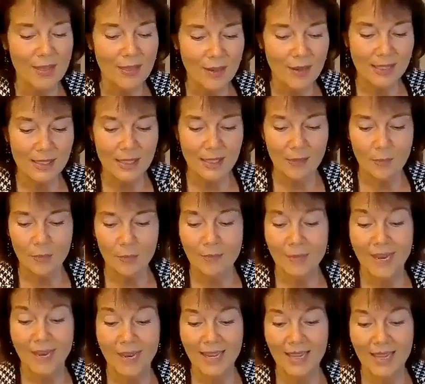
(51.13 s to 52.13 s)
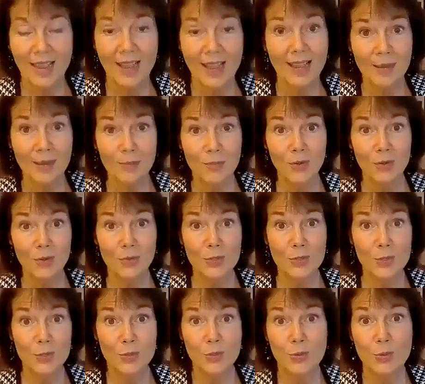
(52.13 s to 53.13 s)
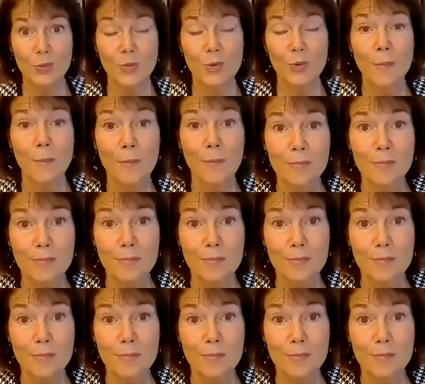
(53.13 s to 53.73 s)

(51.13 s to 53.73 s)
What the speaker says: thought, man, I am going to